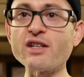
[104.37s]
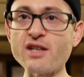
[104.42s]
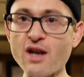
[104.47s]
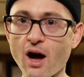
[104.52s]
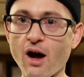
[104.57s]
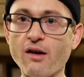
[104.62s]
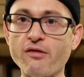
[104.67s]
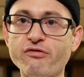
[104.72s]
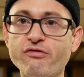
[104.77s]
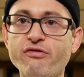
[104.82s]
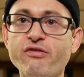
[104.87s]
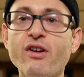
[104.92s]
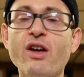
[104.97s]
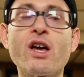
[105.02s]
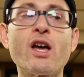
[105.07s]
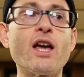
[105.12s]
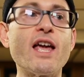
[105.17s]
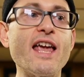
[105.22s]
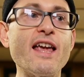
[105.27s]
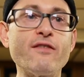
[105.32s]
enough
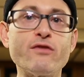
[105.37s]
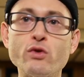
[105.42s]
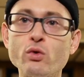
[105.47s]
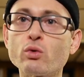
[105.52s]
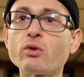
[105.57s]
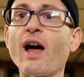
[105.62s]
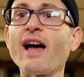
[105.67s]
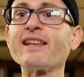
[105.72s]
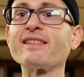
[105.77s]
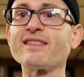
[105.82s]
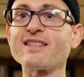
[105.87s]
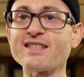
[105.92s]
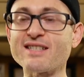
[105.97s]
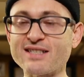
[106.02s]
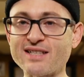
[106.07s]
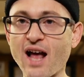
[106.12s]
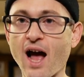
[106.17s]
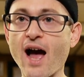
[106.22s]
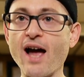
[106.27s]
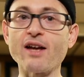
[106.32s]
if you like the
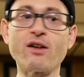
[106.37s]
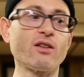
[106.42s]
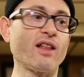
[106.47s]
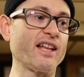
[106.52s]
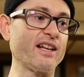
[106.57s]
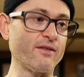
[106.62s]
style.